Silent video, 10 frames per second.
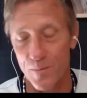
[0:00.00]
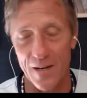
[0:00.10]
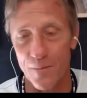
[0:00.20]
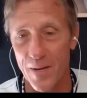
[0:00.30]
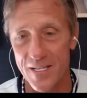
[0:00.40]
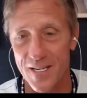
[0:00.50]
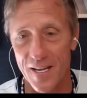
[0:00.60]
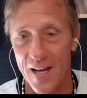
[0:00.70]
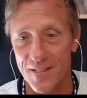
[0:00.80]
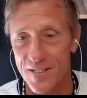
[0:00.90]
so many
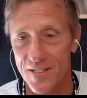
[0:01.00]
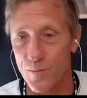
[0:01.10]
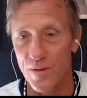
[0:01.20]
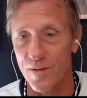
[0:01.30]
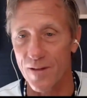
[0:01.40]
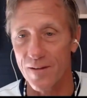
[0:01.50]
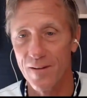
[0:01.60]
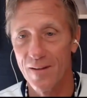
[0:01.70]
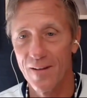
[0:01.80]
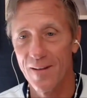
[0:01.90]
amazing answers with it
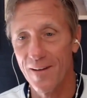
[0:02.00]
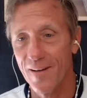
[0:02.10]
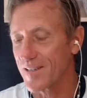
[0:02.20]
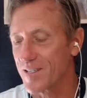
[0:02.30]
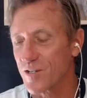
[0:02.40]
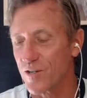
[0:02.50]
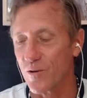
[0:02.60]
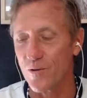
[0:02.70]
as